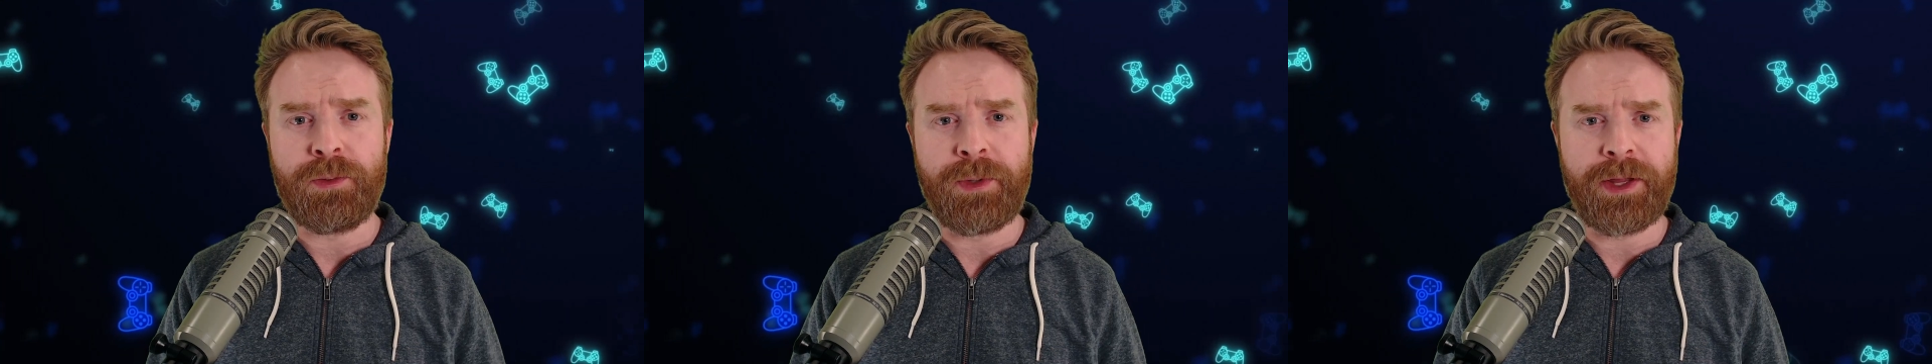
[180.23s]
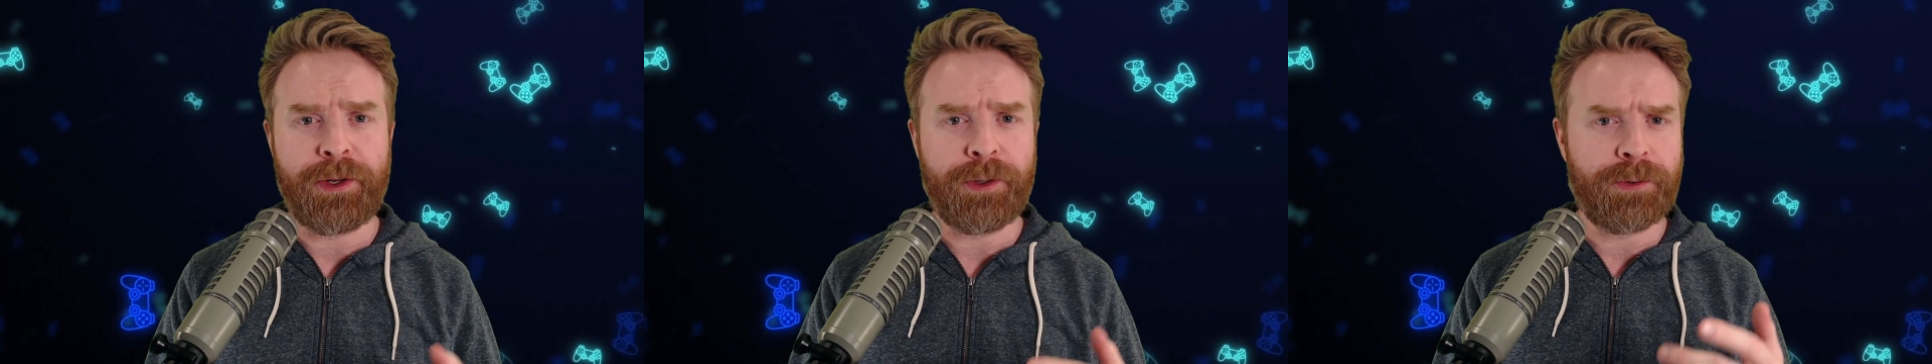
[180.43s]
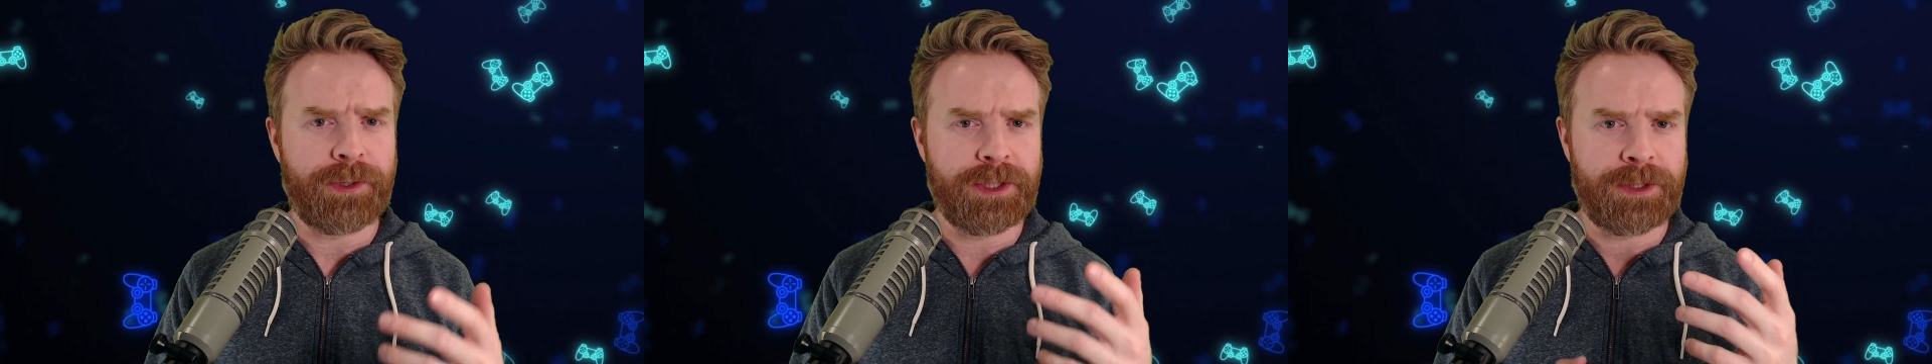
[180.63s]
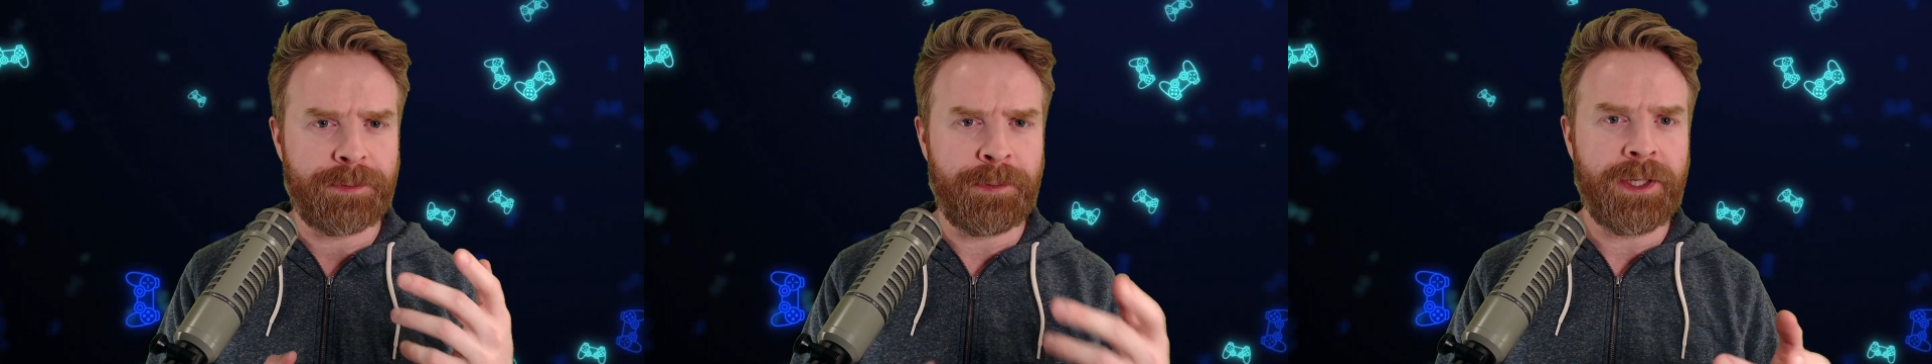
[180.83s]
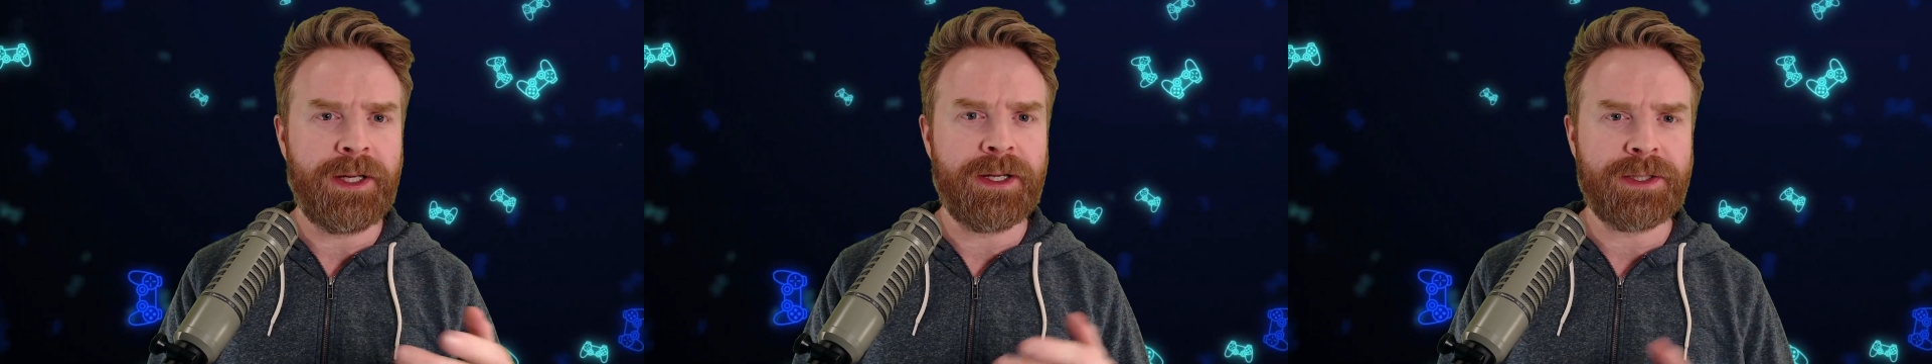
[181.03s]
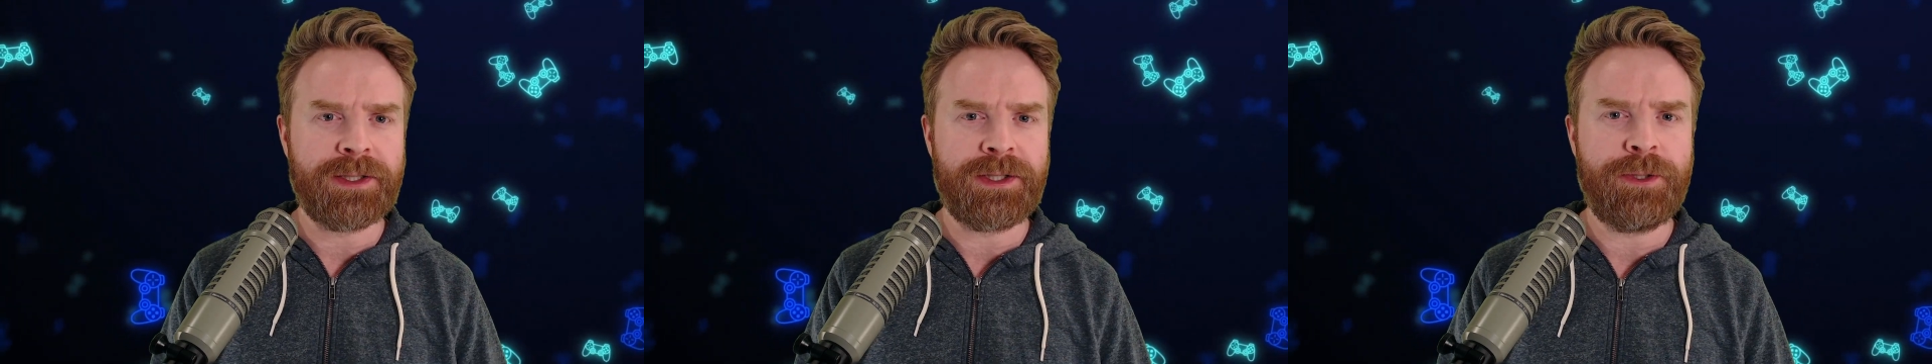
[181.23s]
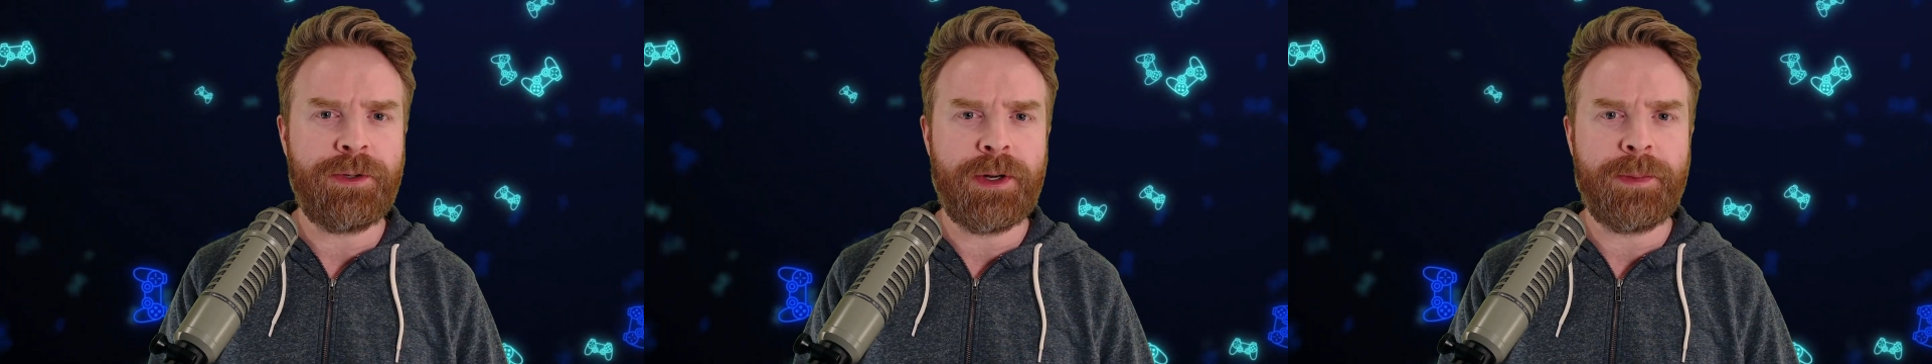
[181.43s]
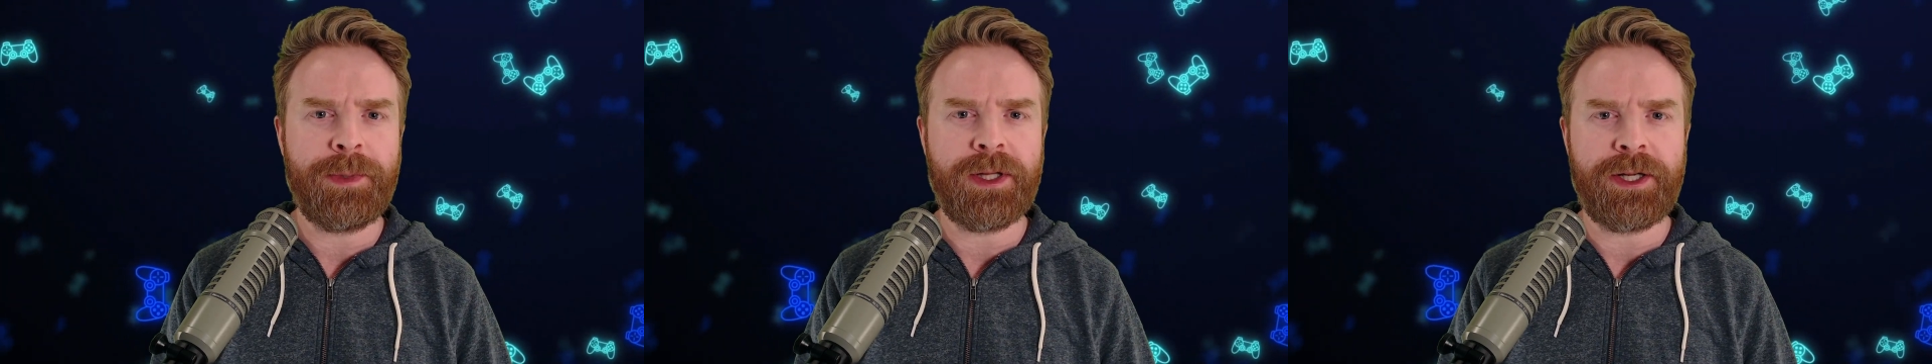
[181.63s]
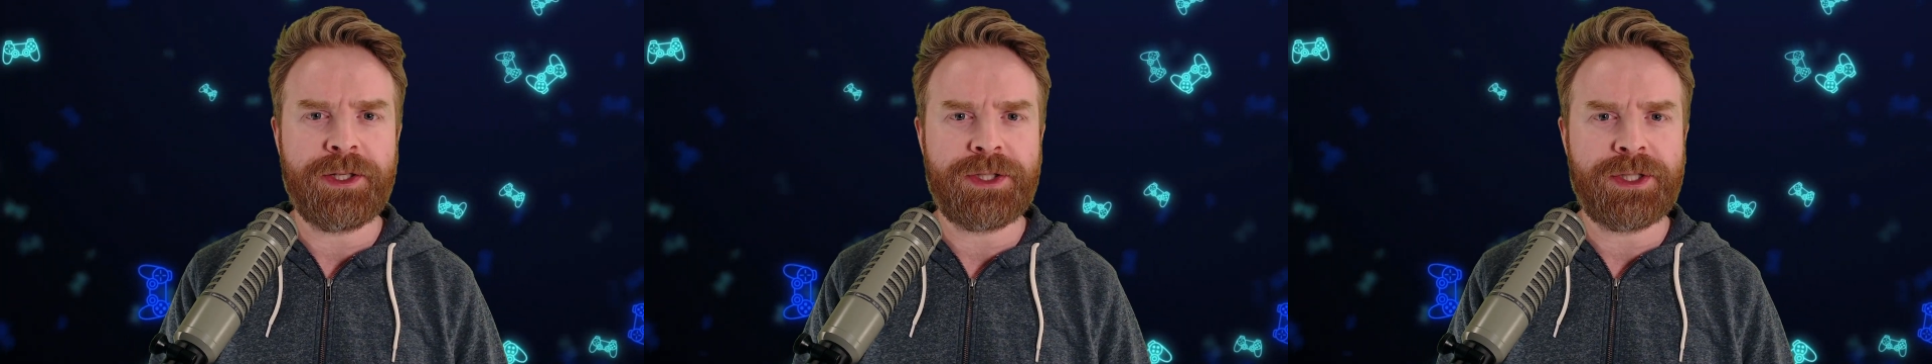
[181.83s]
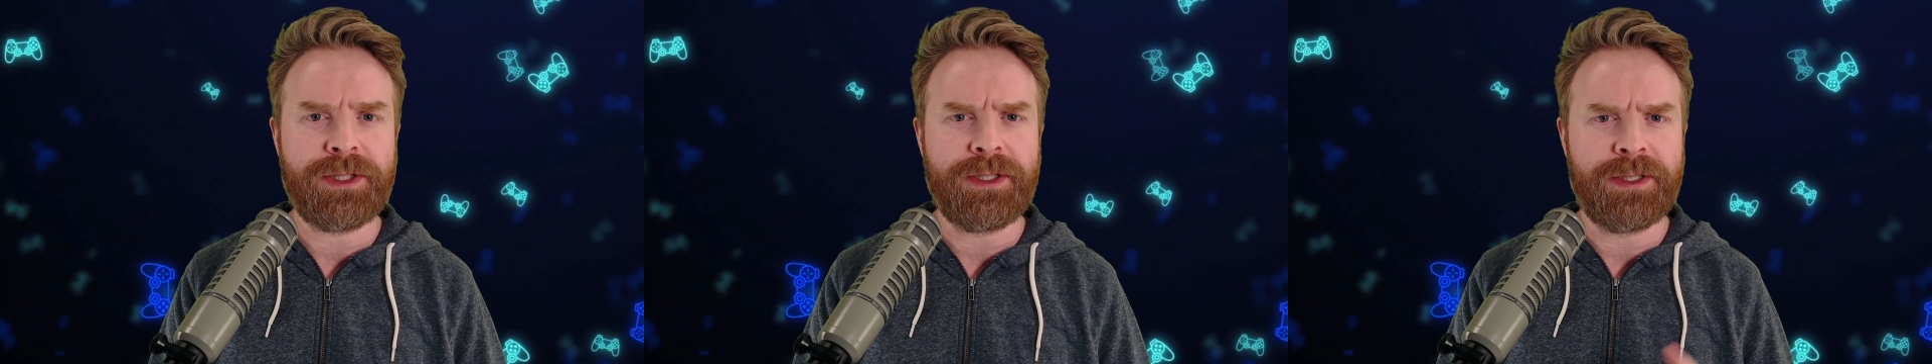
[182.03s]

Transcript: whether it was PS2 emulation,